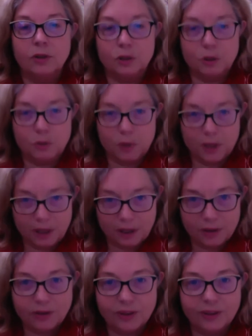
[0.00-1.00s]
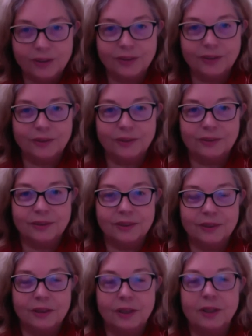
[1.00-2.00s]
to hear you,
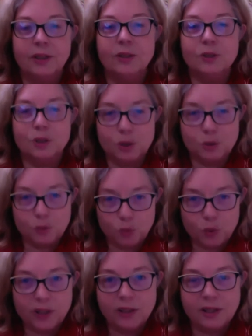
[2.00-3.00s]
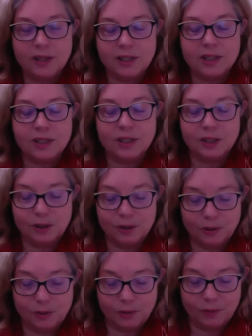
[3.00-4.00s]
to witness
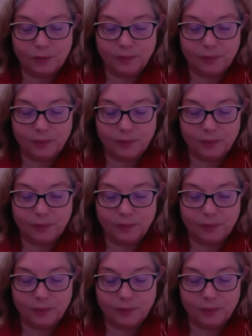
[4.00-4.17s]
you,